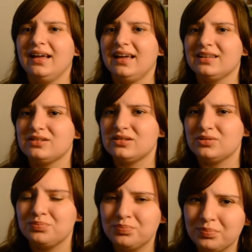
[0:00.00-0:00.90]

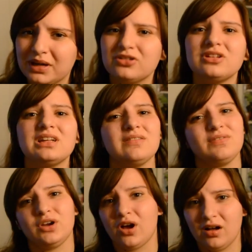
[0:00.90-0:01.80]
especially if
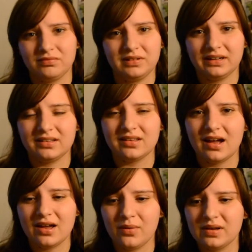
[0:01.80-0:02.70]
they're conflicts.
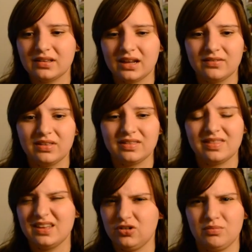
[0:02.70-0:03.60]
I always kind of think
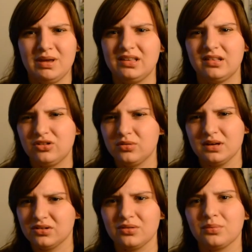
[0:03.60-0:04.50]
that they just make
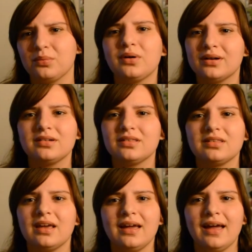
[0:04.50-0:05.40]
situations
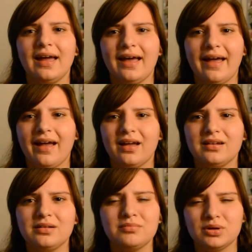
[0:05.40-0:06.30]
worse,
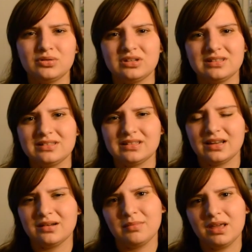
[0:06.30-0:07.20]
and emotions
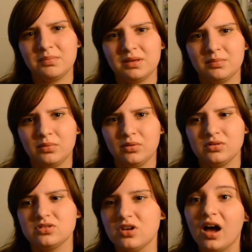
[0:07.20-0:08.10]
tend to make
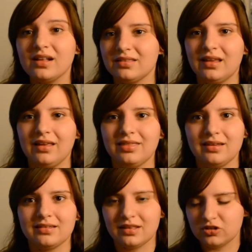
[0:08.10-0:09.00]
people not say
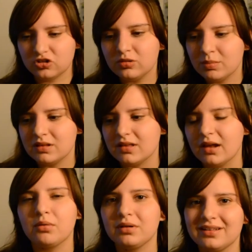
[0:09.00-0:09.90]
things that should be
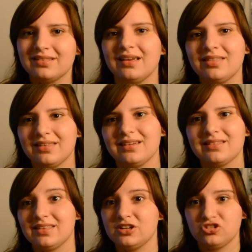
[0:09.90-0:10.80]
said or to say
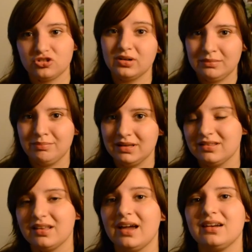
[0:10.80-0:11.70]
things that shouldn't be
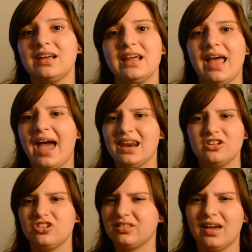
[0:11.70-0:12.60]
said. And
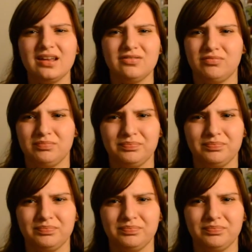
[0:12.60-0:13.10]
it just kind of